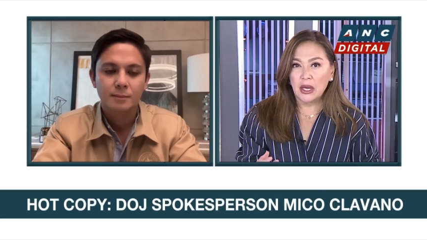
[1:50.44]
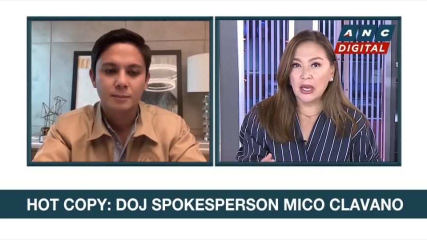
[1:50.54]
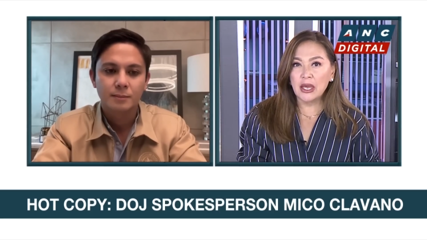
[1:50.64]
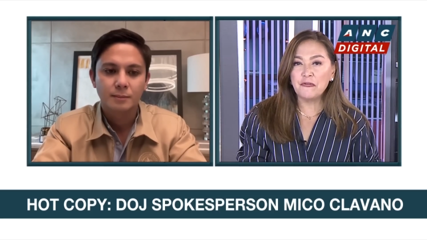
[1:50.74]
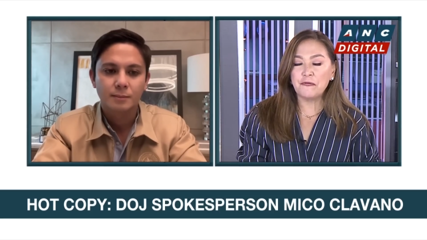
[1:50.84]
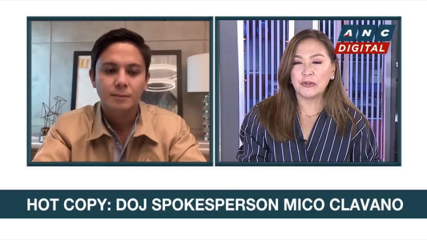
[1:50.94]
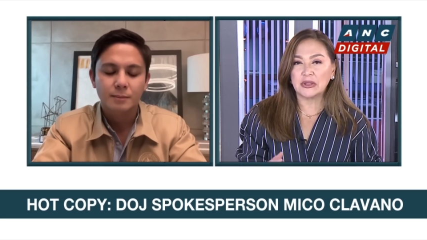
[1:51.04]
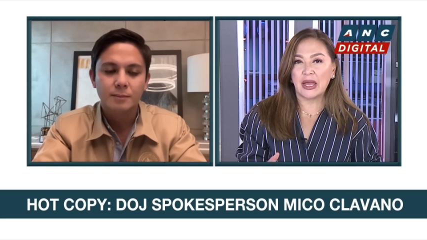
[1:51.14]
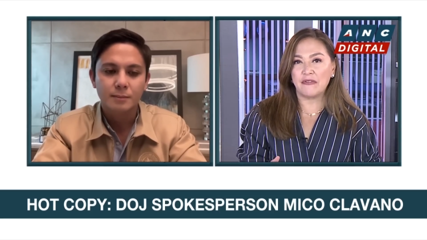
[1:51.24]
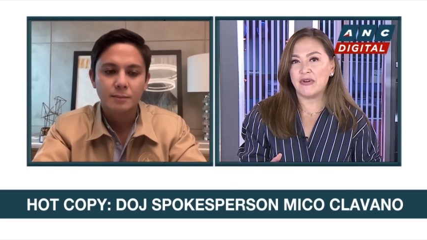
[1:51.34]
Speaker 1: if
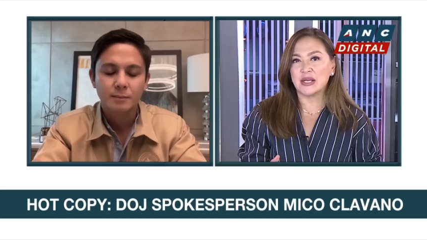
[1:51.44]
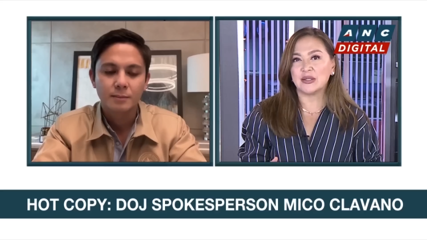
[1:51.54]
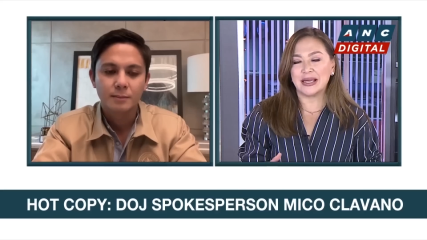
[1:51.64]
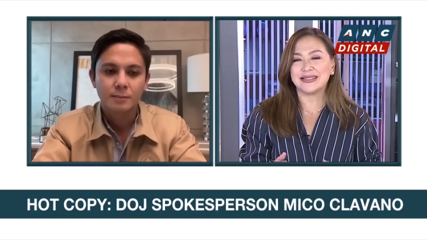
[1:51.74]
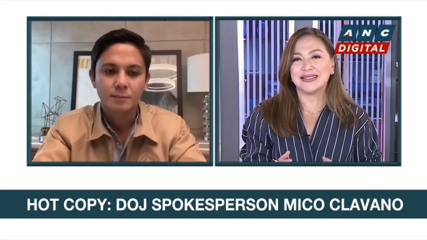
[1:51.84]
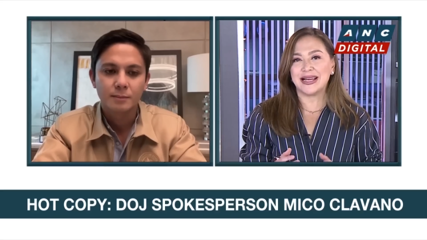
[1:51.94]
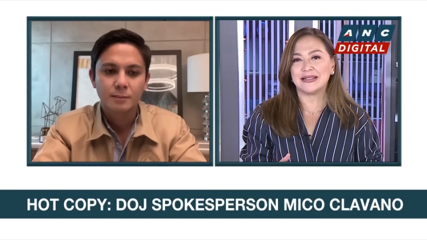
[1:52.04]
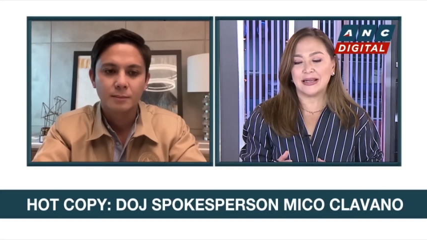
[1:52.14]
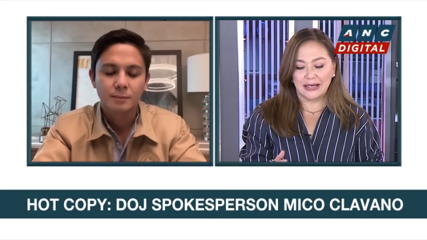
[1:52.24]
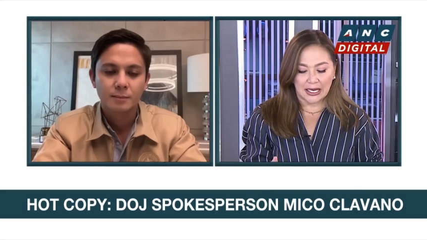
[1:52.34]
Teves is
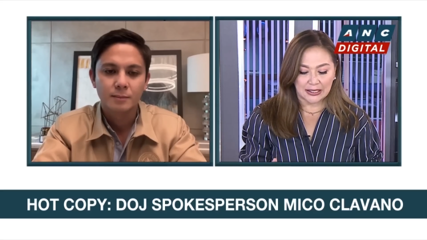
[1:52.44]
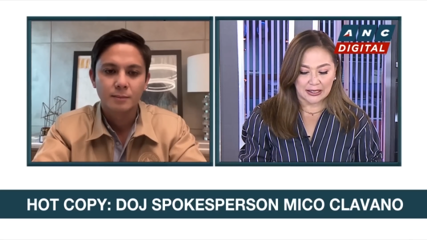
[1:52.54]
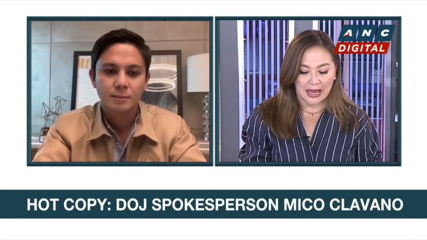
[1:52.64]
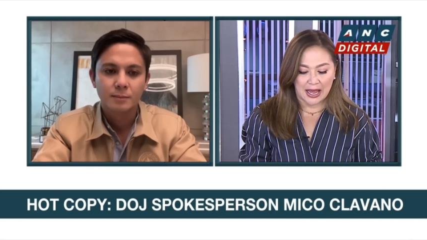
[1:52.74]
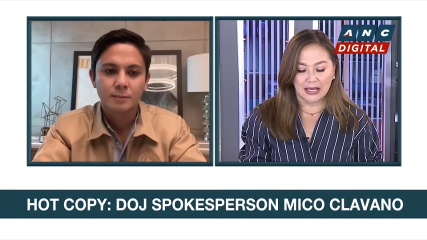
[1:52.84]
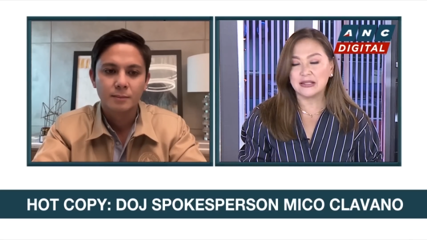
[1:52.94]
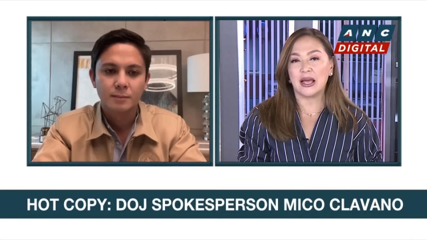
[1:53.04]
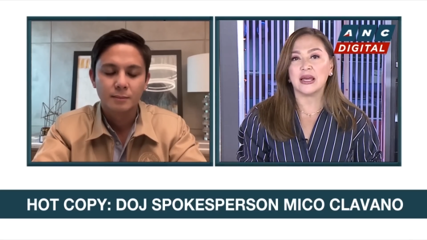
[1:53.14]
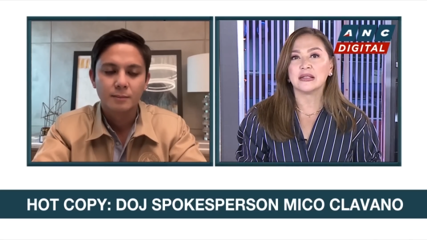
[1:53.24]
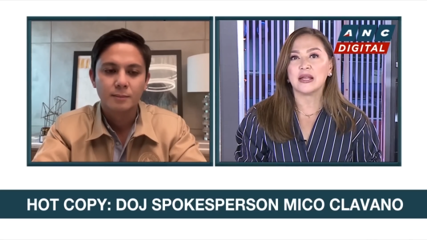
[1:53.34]
designated
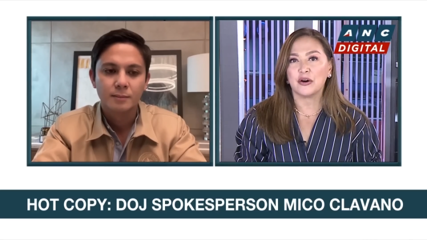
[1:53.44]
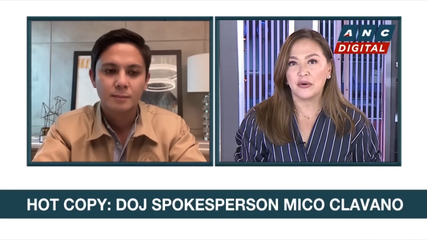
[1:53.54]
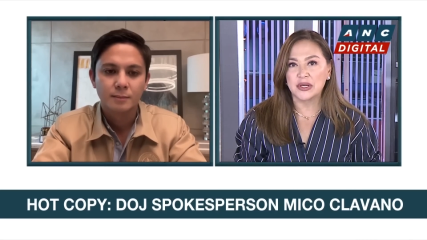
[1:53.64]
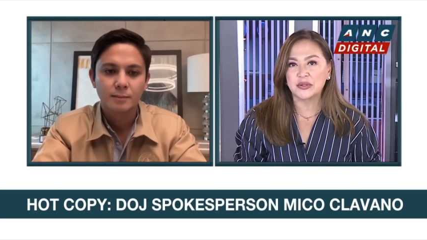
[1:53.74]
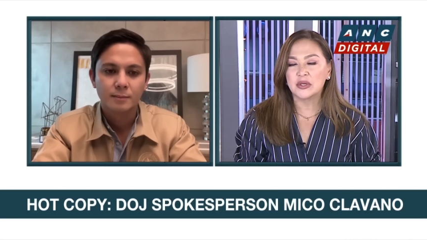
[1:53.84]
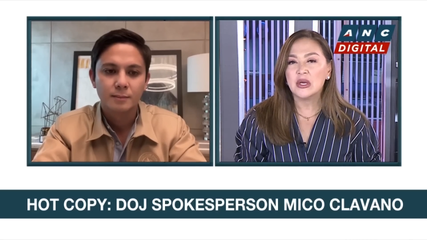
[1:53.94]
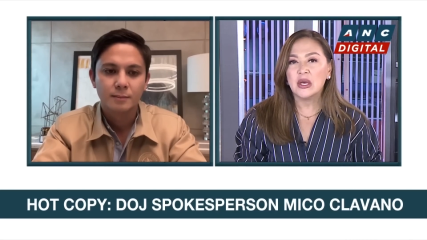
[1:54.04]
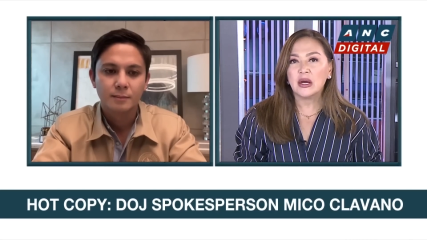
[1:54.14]
as a terrorist?